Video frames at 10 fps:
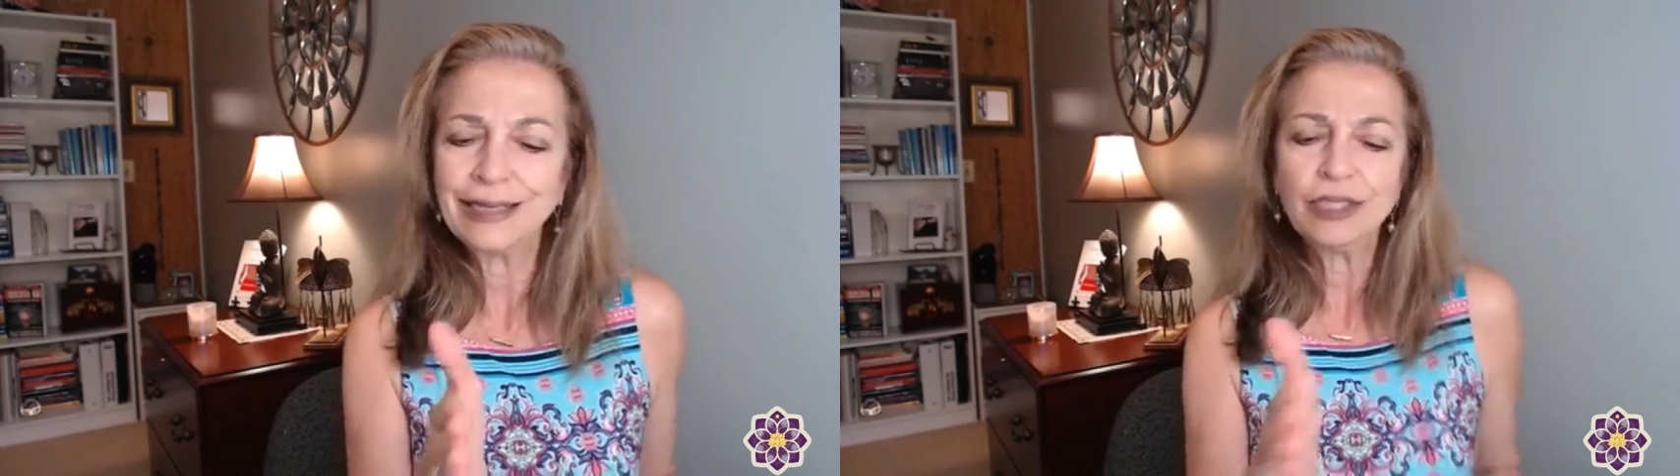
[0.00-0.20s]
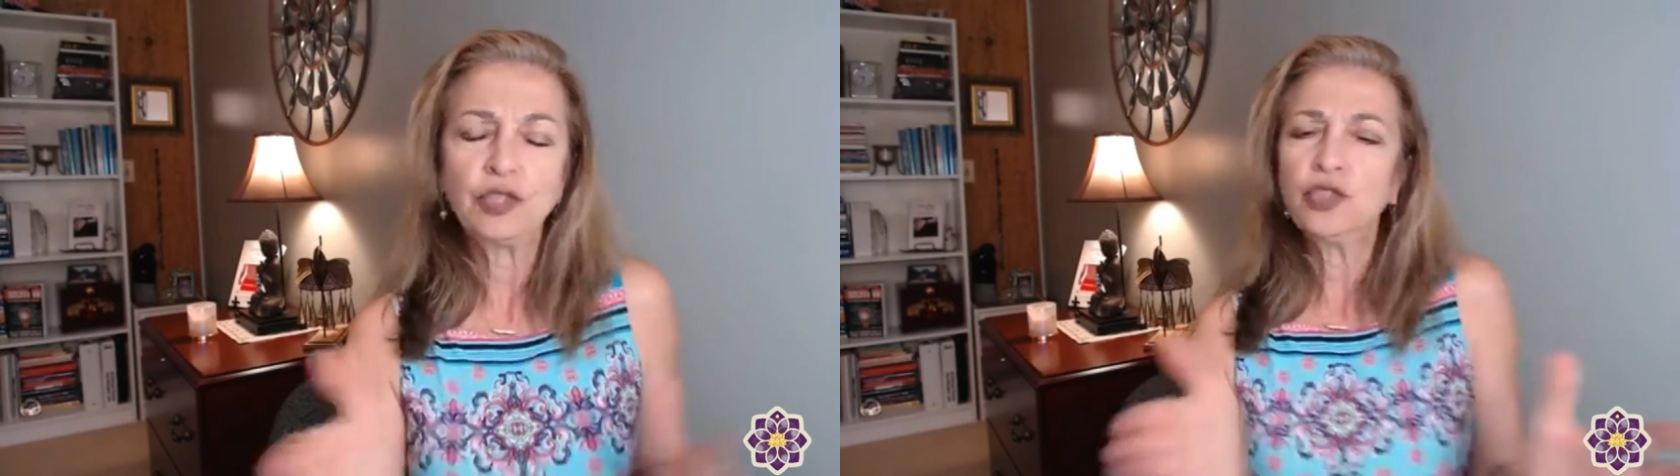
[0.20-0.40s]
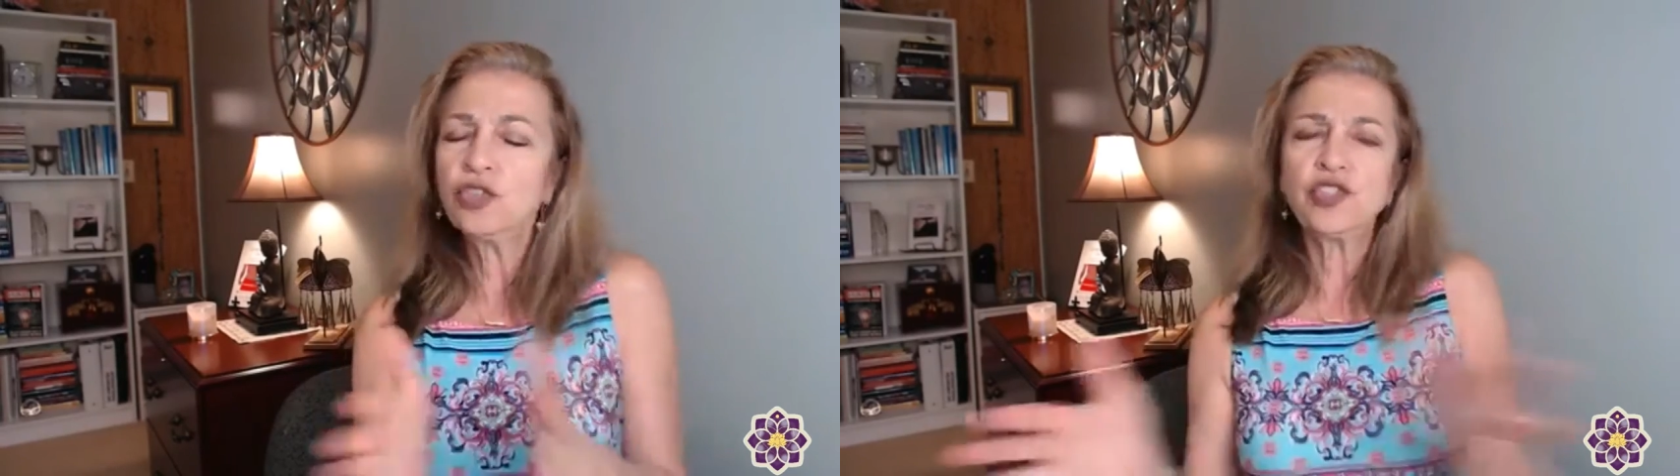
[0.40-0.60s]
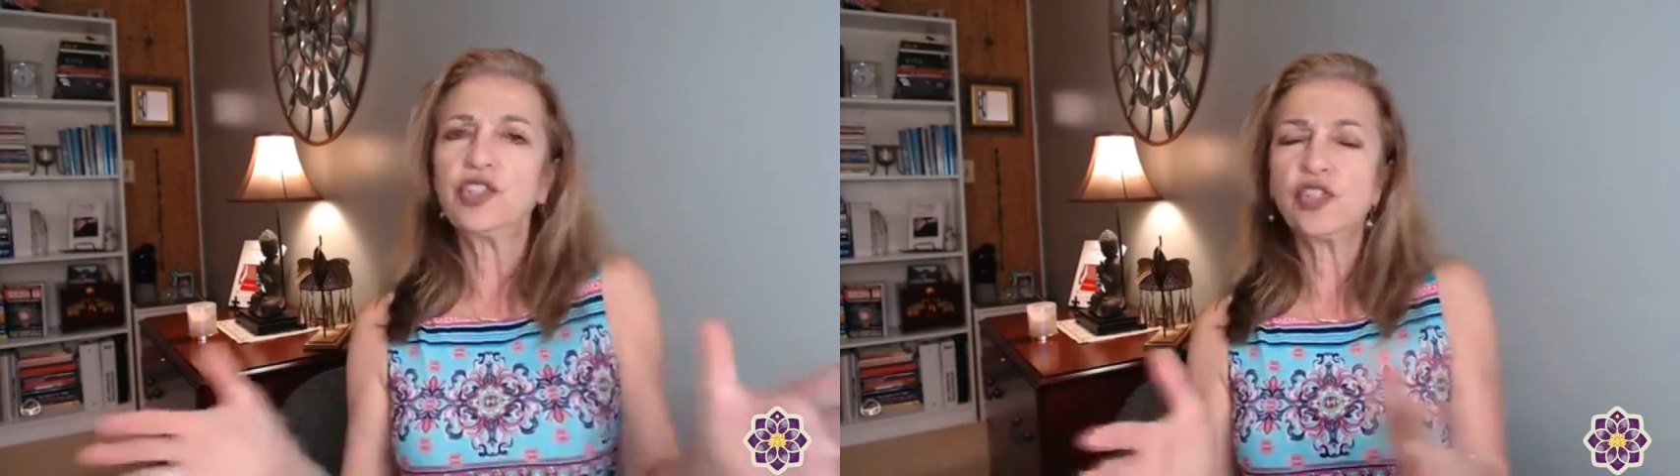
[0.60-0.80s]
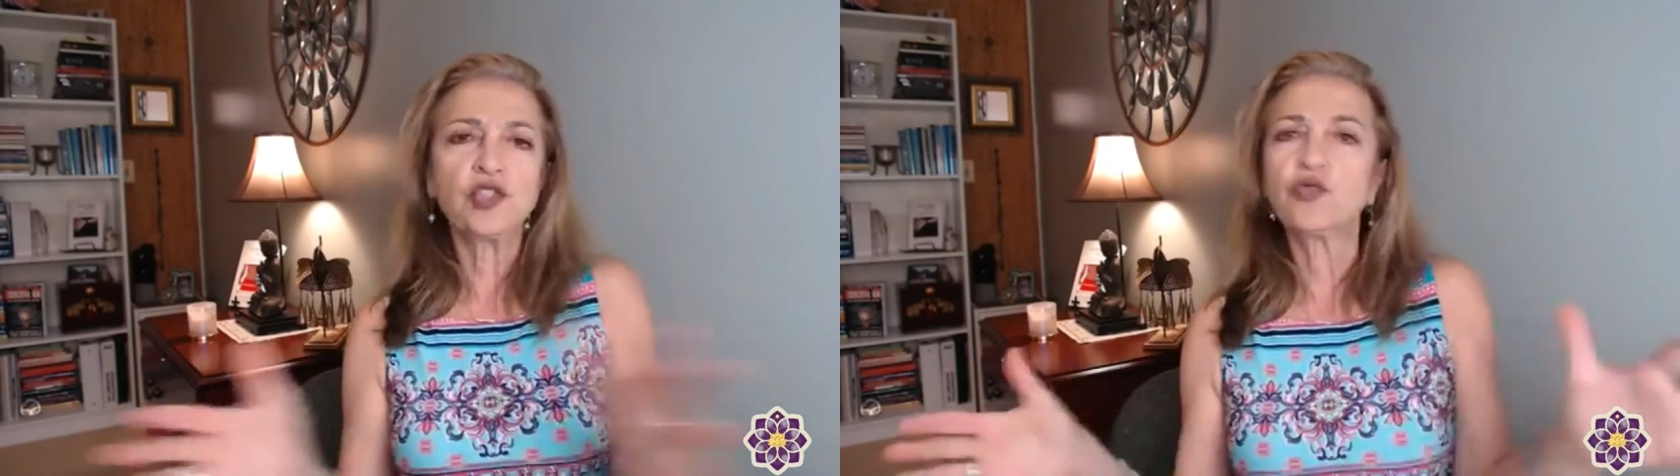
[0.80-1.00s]
you just
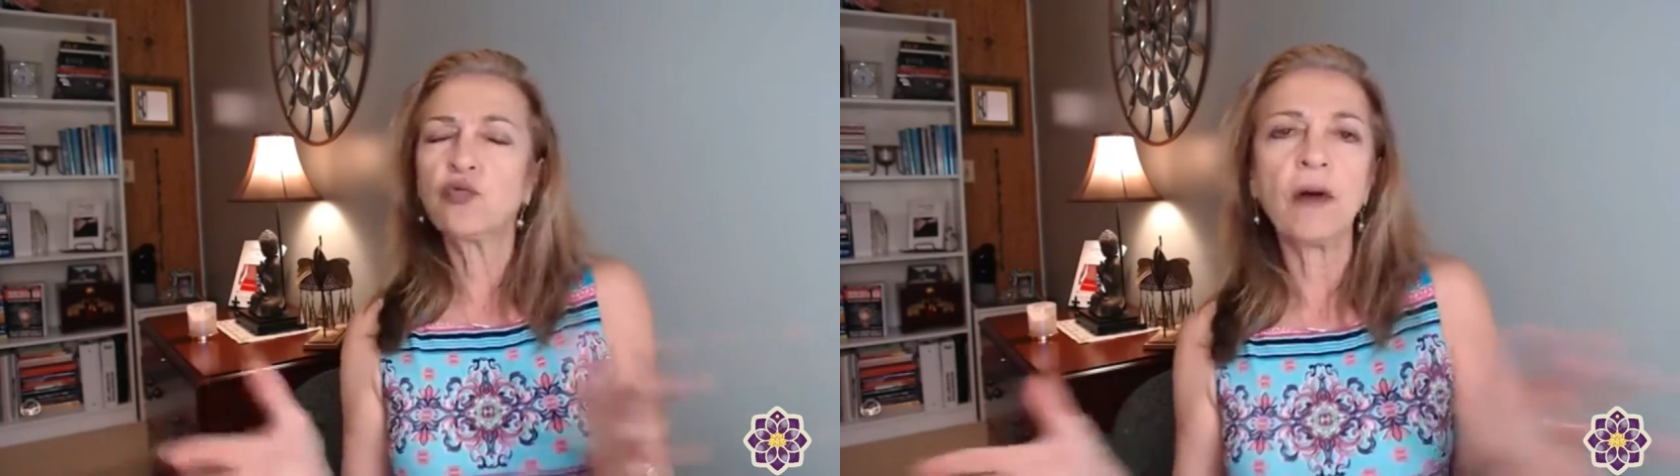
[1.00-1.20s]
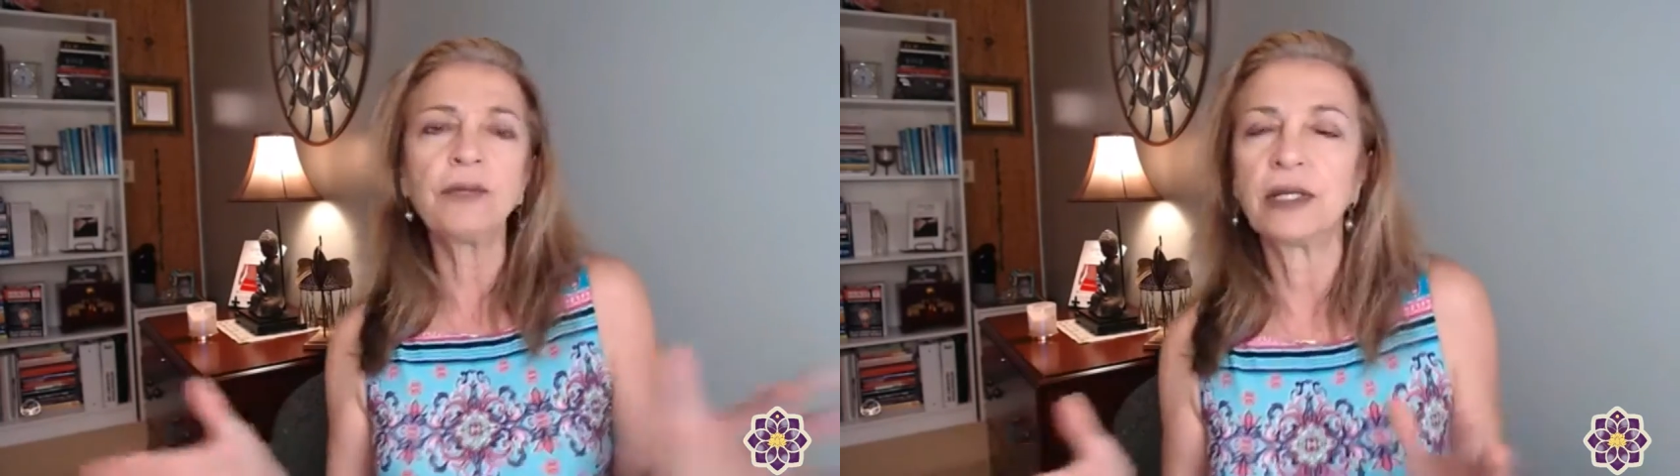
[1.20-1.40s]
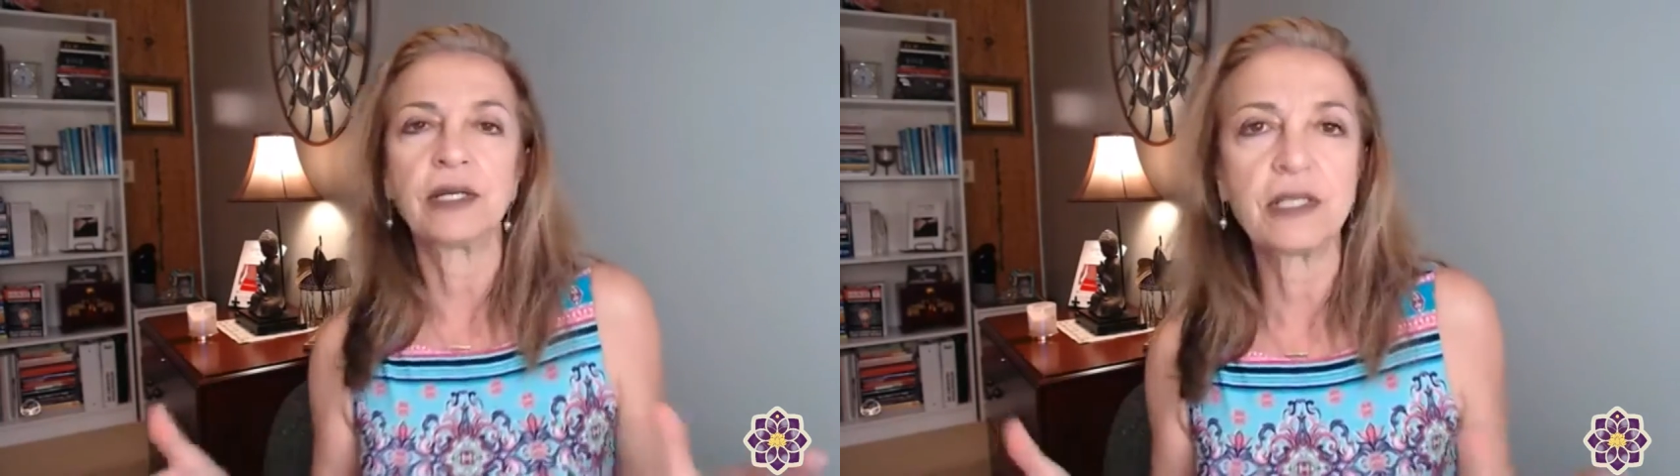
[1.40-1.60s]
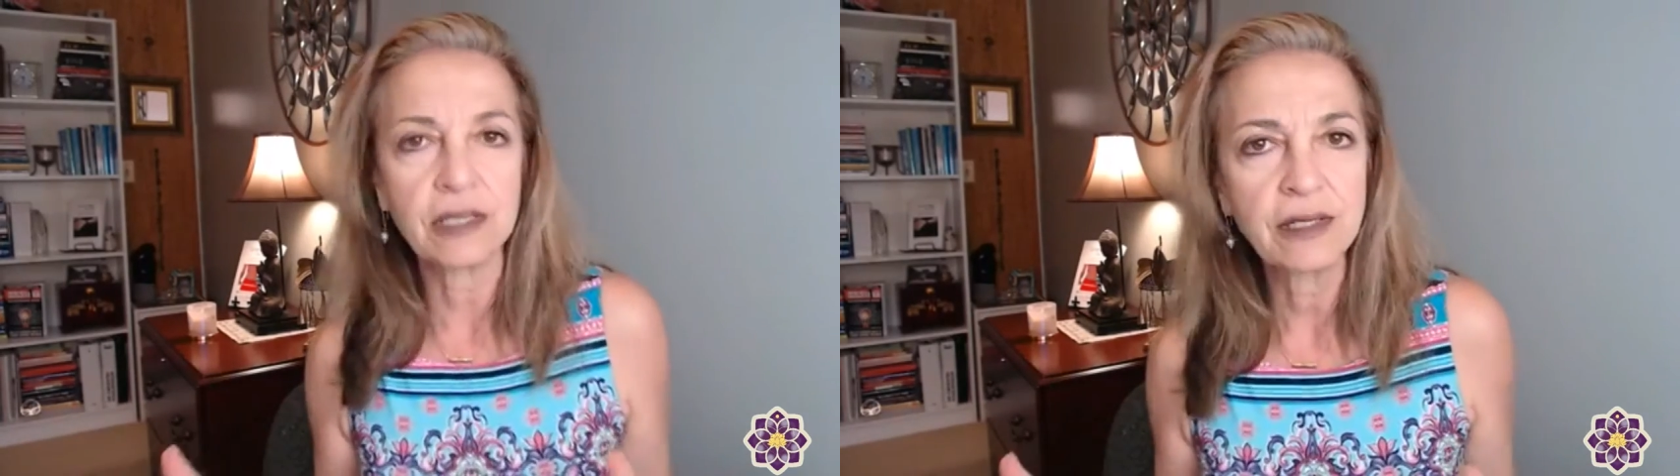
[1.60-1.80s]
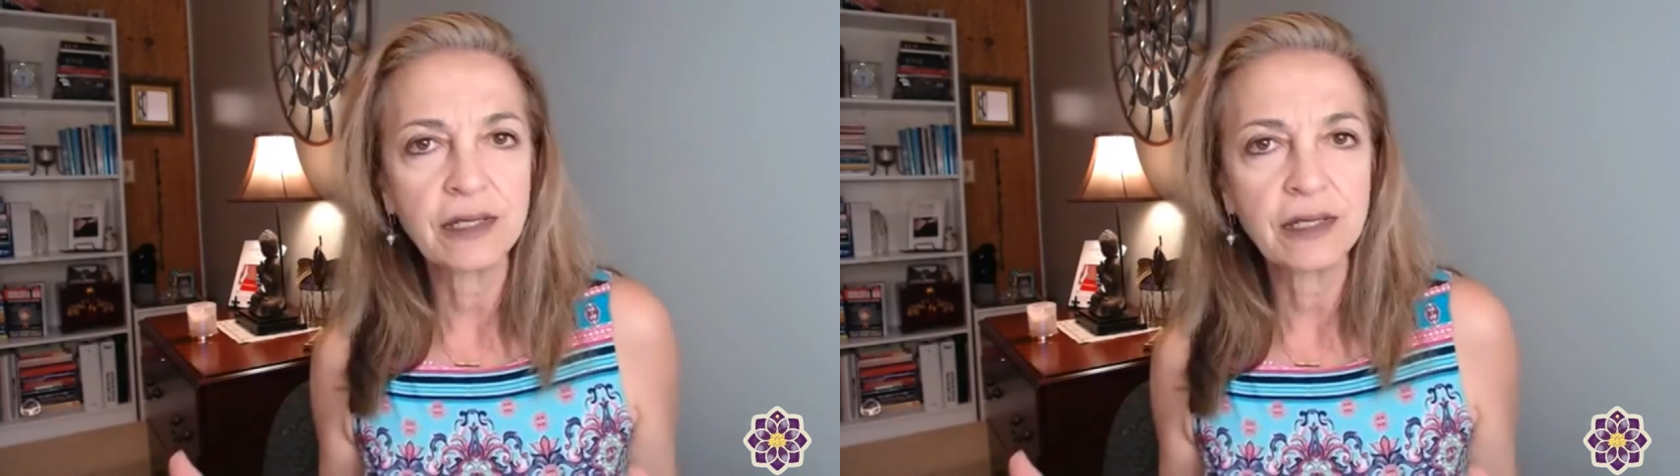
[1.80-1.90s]
disrupted